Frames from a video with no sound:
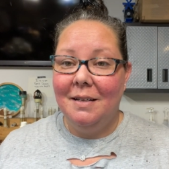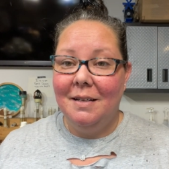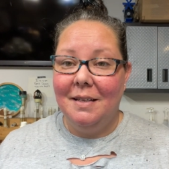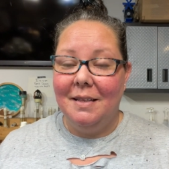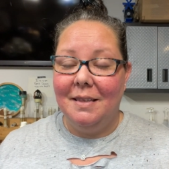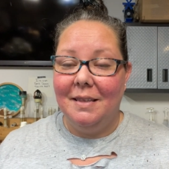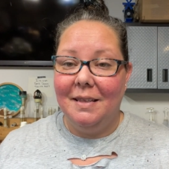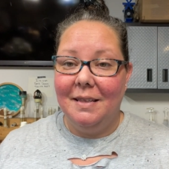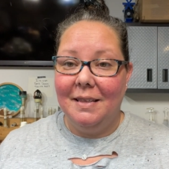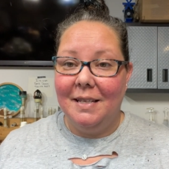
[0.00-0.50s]

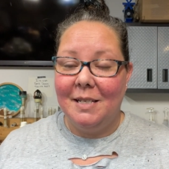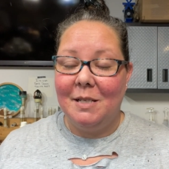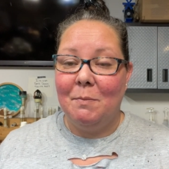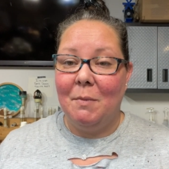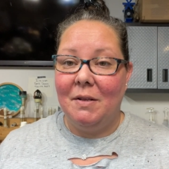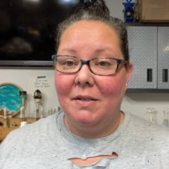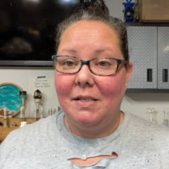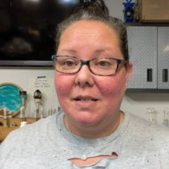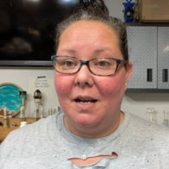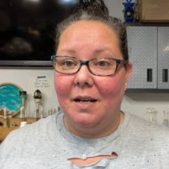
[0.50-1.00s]
this
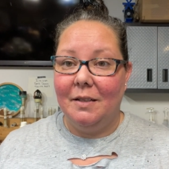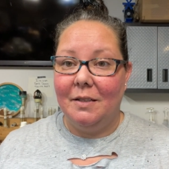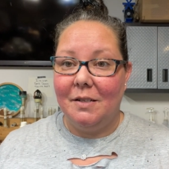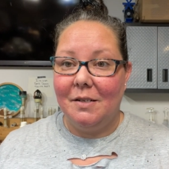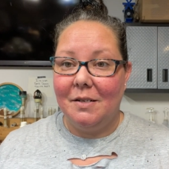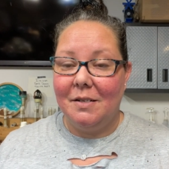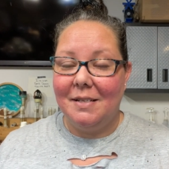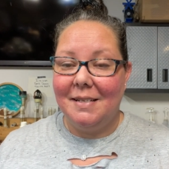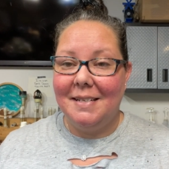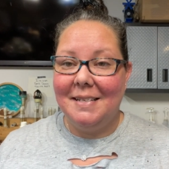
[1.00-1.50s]
month's
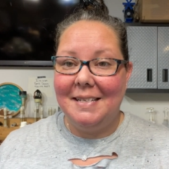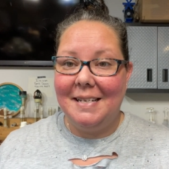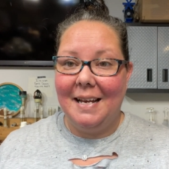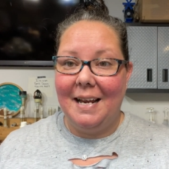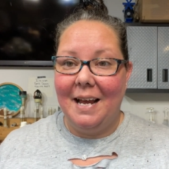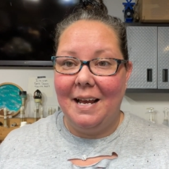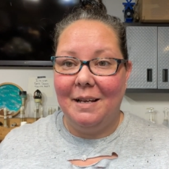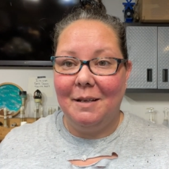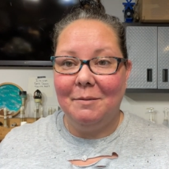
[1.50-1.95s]
colors today.